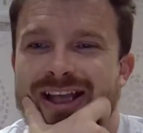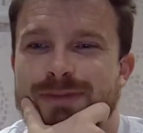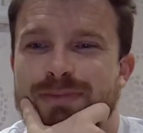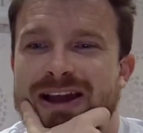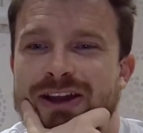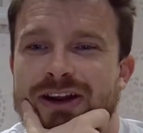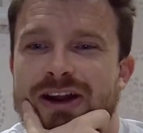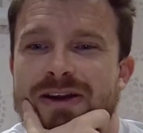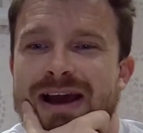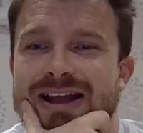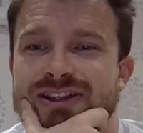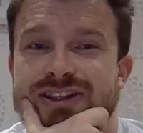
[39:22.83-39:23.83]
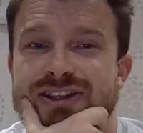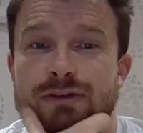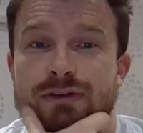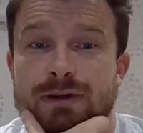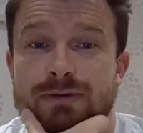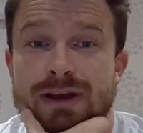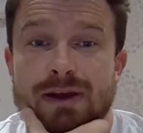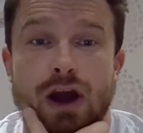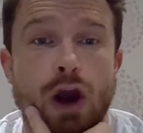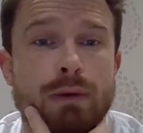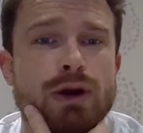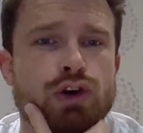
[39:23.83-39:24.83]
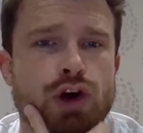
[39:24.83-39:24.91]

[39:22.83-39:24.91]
It's back on our hands. Are we